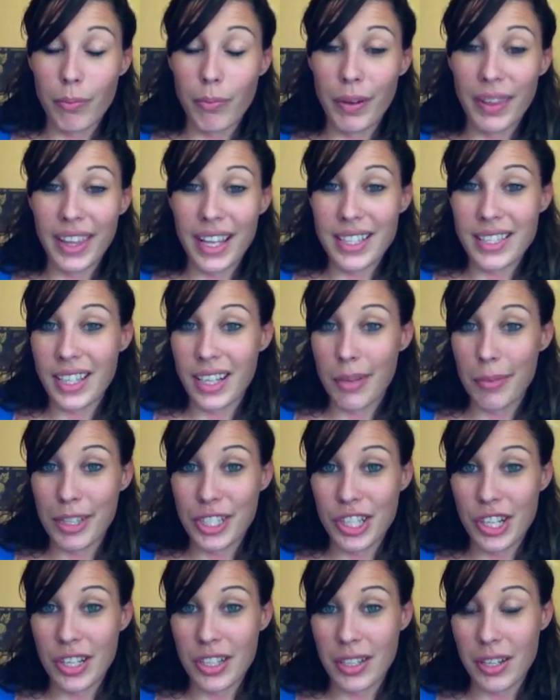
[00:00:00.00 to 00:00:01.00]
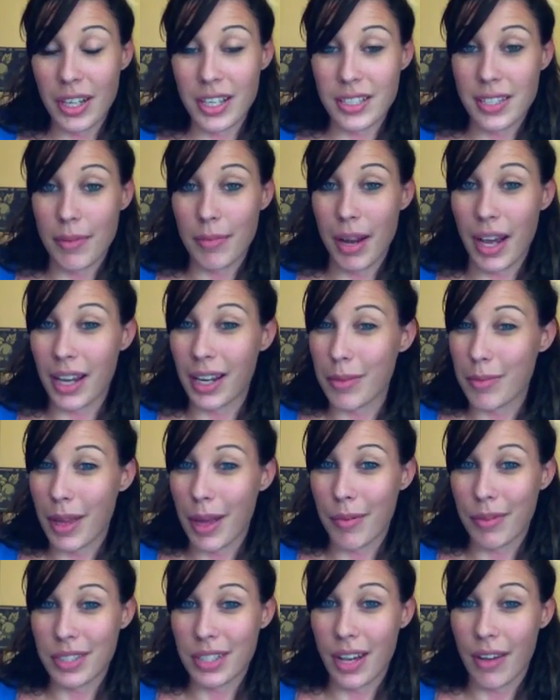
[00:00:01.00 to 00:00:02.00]
But that's going to be changing because I'm not going to be
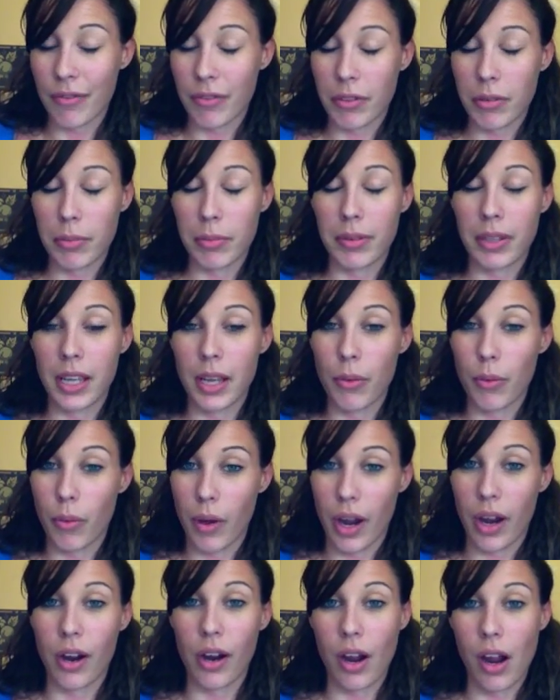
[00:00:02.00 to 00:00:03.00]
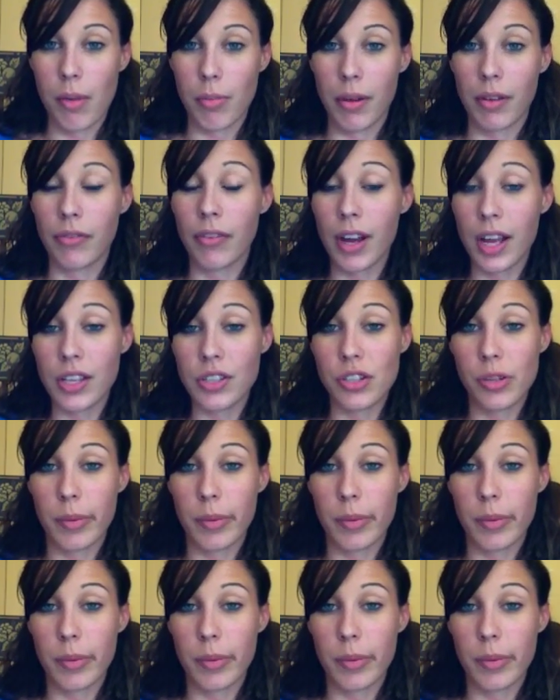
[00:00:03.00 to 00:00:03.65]
able to comfortably wear her on my front.